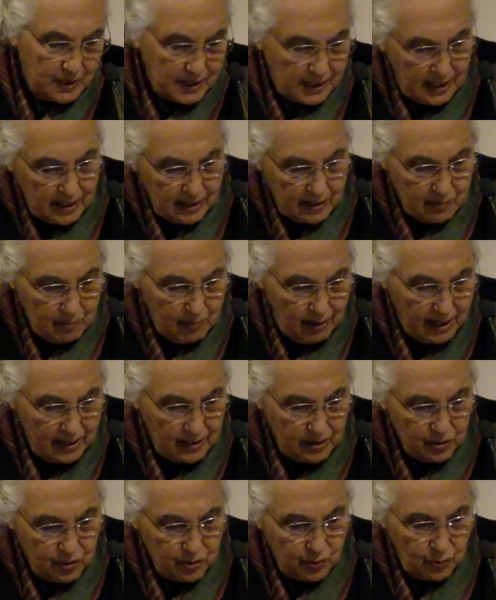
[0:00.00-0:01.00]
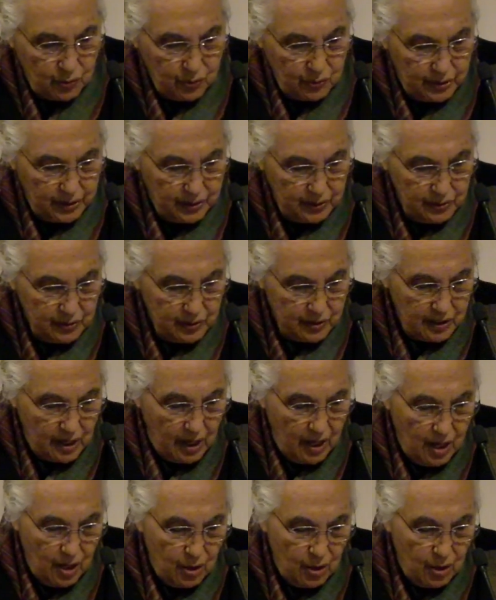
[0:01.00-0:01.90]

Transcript: taken by historians